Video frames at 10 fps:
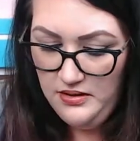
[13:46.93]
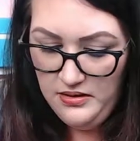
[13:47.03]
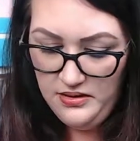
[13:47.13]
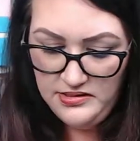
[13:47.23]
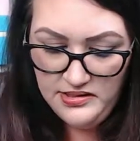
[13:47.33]

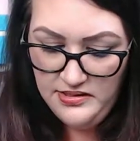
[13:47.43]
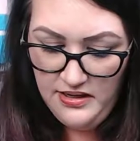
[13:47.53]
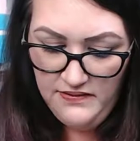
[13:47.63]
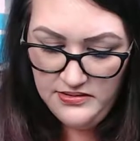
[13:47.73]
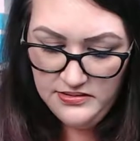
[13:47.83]
Doesn't have
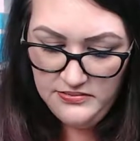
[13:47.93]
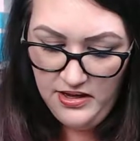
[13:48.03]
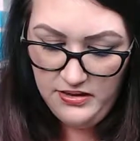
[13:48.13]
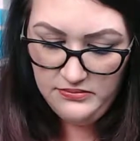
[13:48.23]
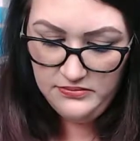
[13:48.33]
that
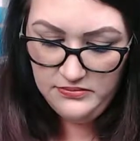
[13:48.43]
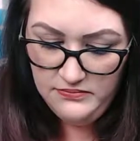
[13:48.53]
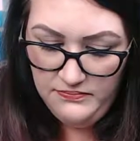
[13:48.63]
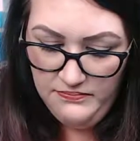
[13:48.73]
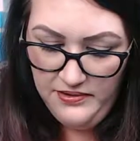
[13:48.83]
smell.
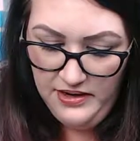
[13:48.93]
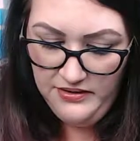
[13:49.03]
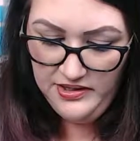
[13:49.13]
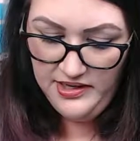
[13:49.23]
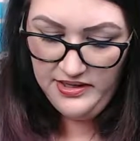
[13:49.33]
But now I
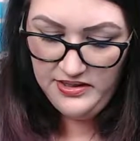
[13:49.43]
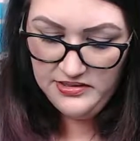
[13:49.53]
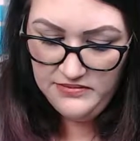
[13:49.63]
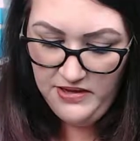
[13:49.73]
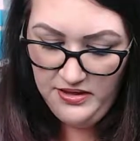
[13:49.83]
can't get the
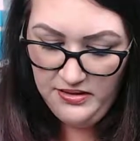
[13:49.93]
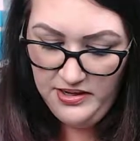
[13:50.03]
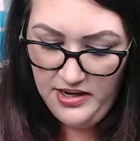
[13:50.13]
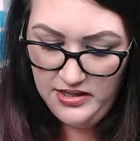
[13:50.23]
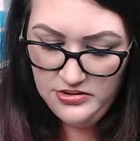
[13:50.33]
smell out of my
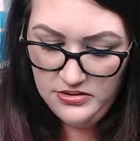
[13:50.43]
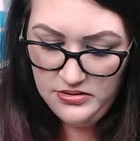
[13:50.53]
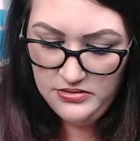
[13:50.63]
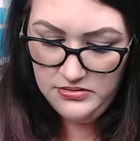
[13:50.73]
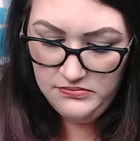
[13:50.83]
nostrils.
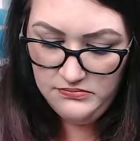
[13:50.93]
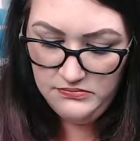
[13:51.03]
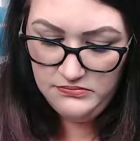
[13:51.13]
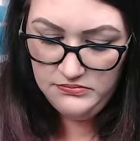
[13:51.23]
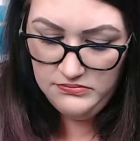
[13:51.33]

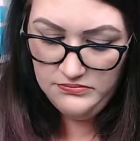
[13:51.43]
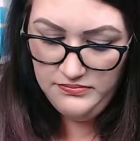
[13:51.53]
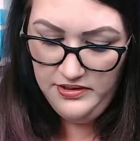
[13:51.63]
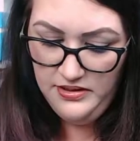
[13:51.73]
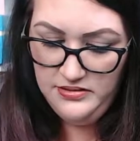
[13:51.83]

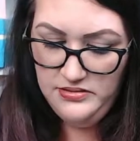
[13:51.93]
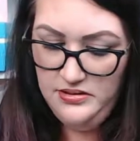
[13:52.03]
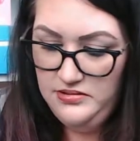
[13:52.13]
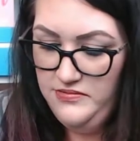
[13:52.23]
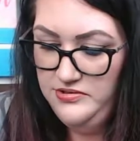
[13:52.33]
Because it
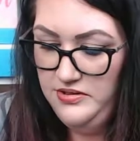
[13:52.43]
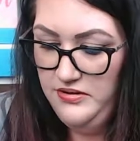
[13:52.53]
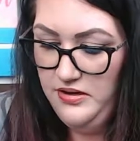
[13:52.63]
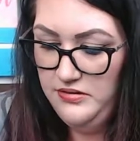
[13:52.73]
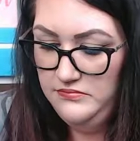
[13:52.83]
smells so
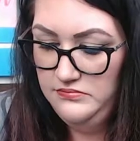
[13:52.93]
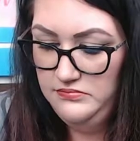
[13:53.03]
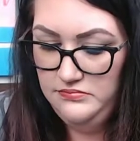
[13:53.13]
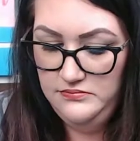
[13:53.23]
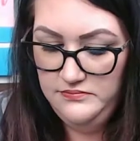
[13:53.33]
good.
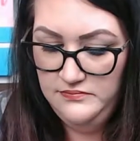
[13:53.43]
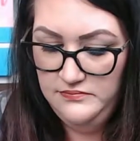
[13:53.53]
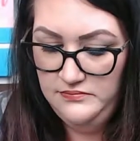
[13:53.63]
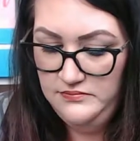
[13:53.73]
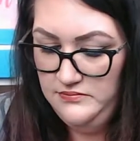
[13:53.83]

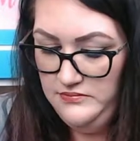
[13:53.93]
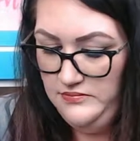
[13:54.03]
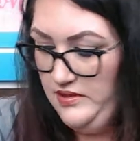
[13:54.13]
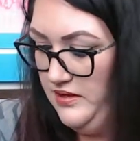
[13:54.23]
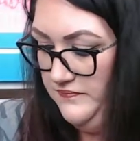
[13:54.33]

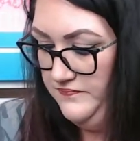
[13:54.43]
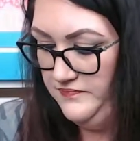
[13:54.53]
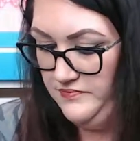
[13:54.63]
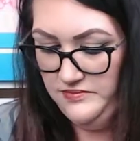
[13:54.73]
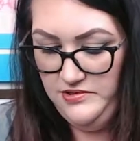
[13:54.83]
Okay.
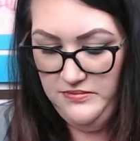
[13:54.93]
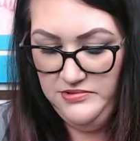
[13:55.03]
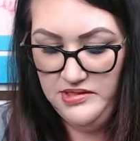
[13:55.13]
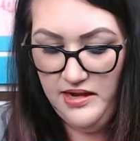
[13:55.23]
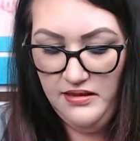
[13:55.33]
So I'm
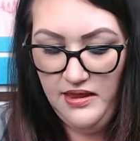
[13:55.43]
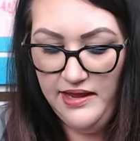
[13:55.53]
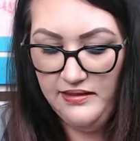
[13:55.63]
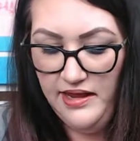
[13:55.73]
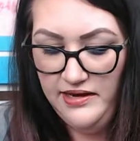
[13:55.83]
just kind of like
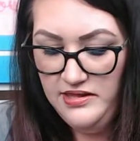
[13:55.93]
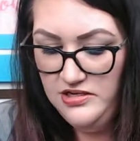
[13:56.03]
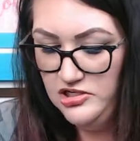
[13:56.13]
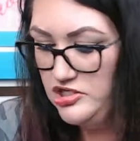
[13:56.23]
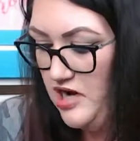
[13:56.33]
letting
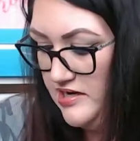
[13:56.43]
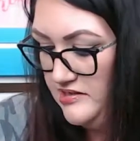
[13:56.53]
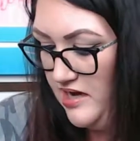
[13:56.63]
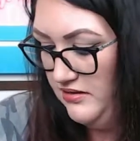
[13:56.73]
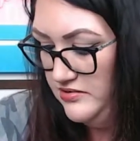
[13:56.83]
these dry
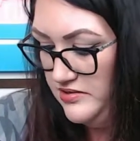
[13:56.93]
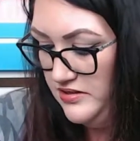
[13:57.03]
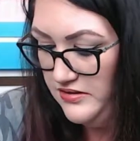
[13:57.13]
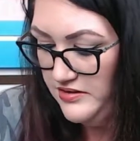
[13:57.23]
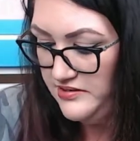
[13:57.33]
down so
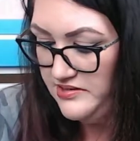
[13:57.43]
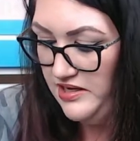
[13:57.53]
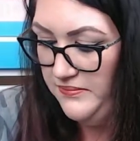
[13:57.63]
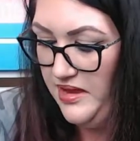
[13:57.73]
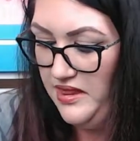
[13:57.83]
you can see
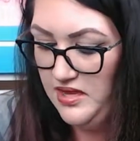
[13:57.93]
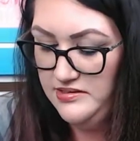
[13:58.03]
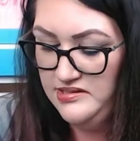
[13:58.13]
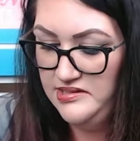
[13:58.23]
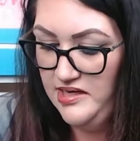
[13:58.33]
them. And then
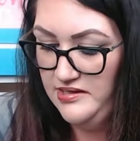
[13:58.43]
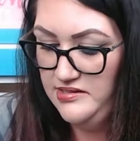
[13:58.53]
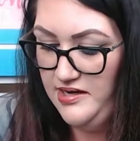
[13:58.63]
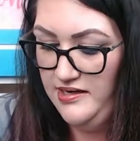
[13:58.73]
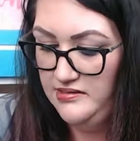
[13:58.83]
Skin
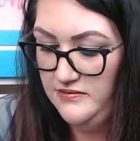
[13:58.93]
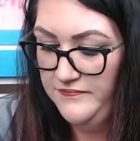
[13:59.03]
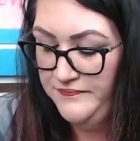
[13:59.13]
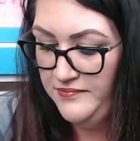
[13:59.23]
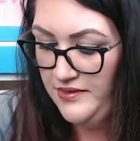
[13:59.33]
Tight.
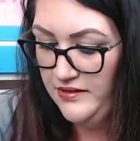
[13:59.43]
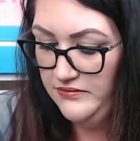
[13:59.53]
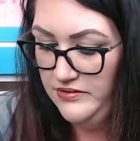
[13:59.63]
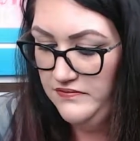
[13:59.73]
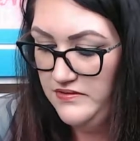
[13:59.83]

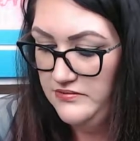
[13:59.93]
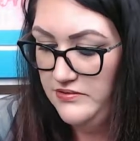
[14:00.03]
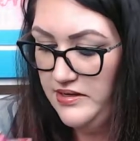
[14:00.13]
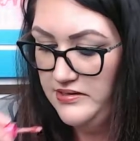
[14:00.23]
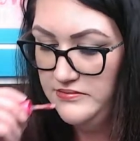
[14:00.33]
I wonder if this one
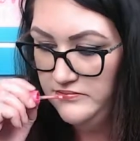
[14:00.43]
has.